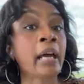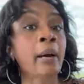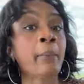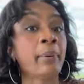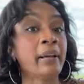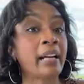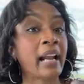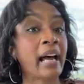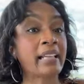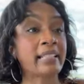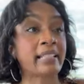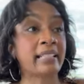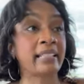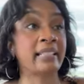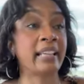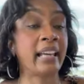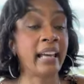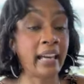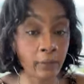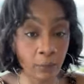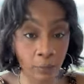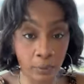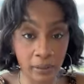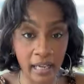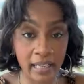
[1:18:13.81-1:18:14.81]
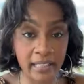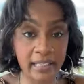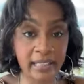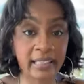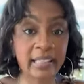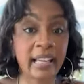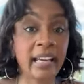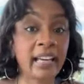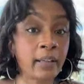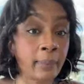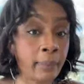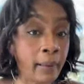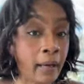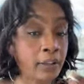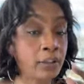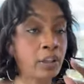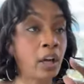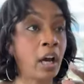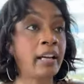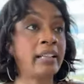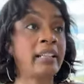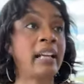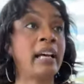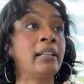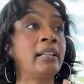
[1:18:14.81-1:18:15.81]
But I said what I said about
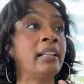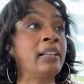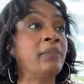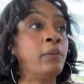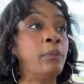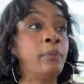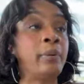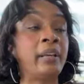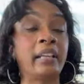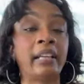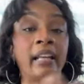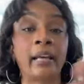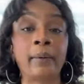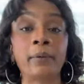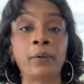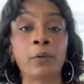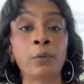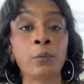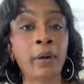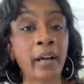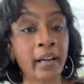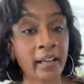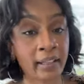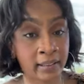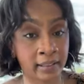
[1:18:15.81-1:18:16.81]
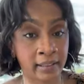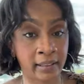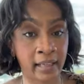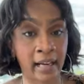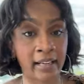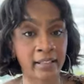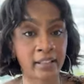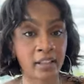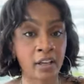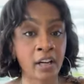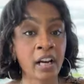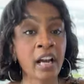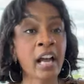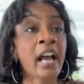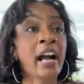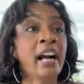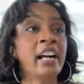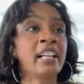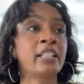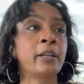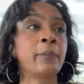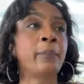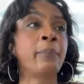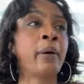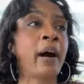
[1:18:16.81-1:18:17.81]
y'all not even being able to recognize her
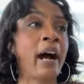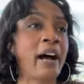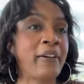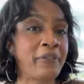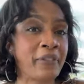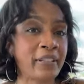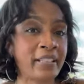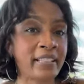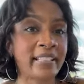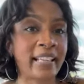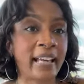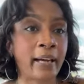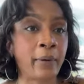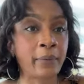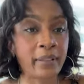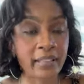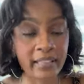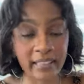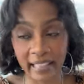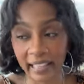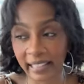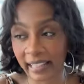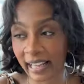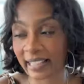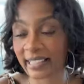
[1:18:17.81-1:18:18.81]
because the prophet said what he said.